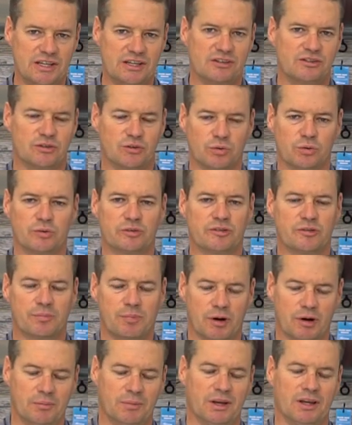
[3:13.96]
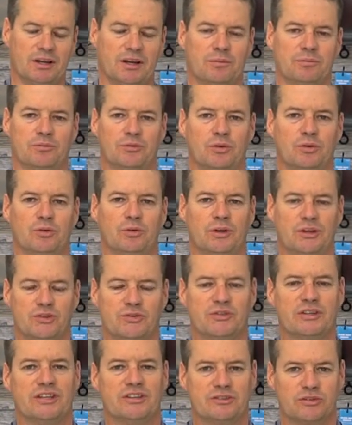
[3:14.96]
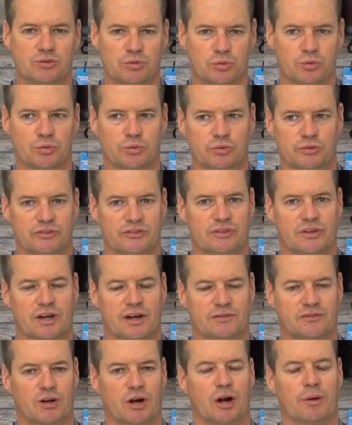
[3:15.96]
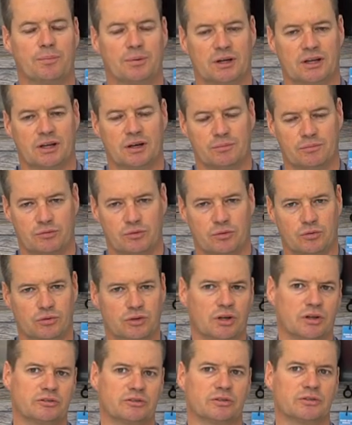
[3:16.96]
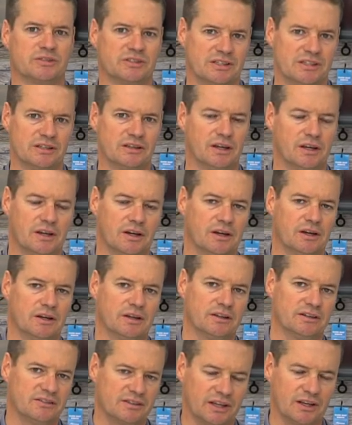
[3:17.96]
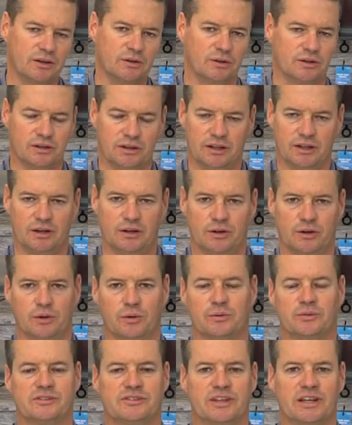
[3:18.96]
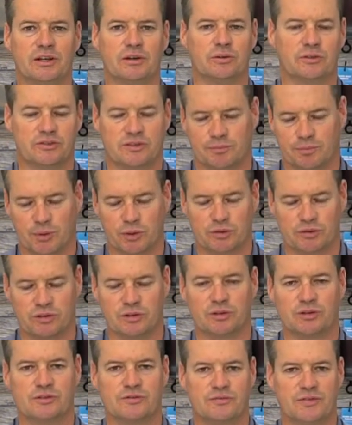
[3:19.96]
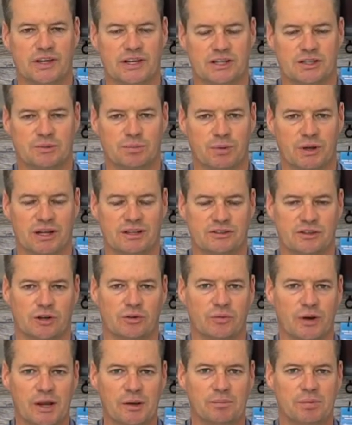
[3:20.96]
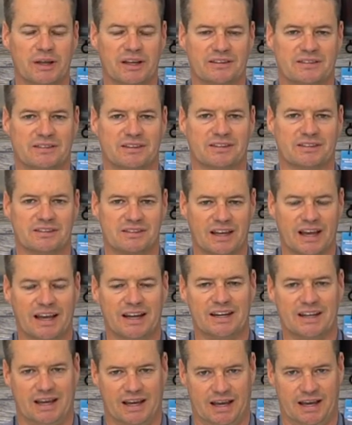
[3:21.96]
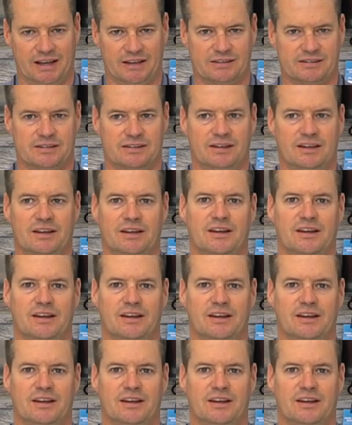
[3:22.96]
schools of permit come through. You see schools of tarpon come through. You also see singles of both of those fish, but it's a great place to sight cast